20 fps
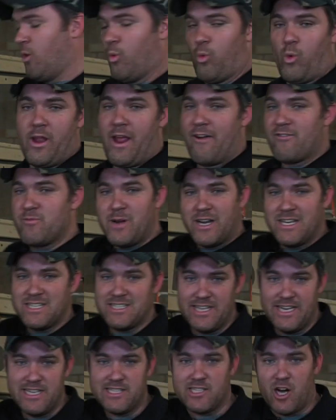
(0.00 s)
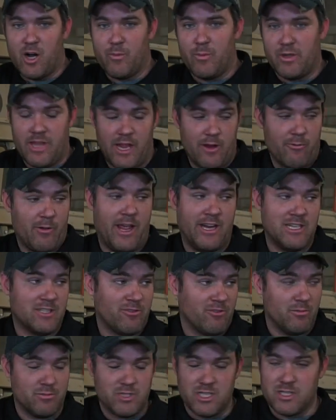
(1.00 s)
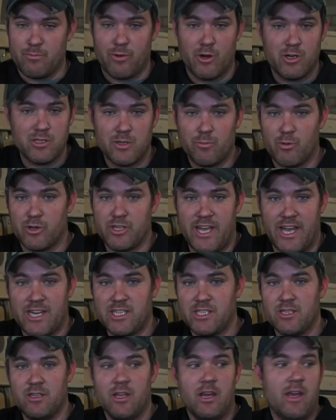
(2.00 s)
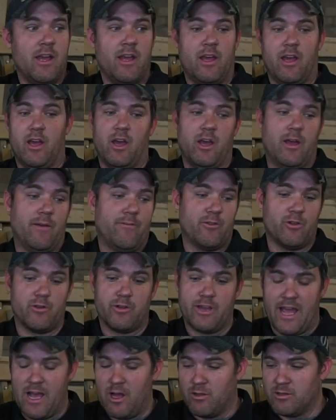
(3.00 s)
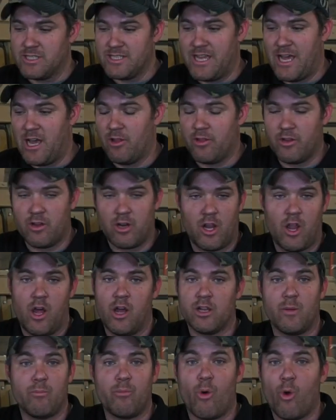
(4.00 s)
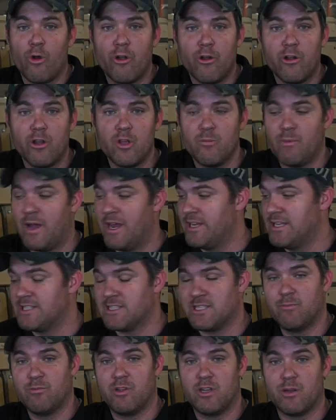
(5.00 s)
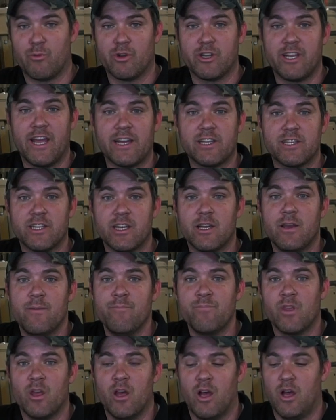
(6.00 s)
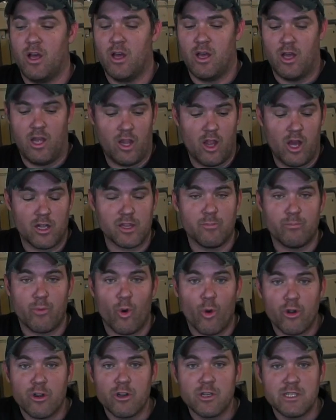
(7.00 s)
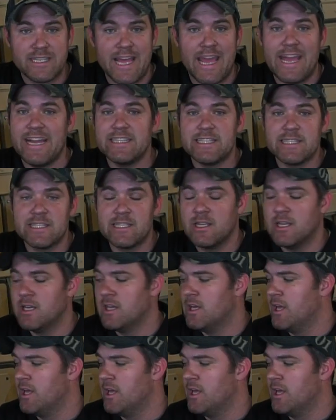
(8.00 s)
what everybody's needs are, but they range from just personal protection. If you're down south along the border, you might need something to protect you along the border states.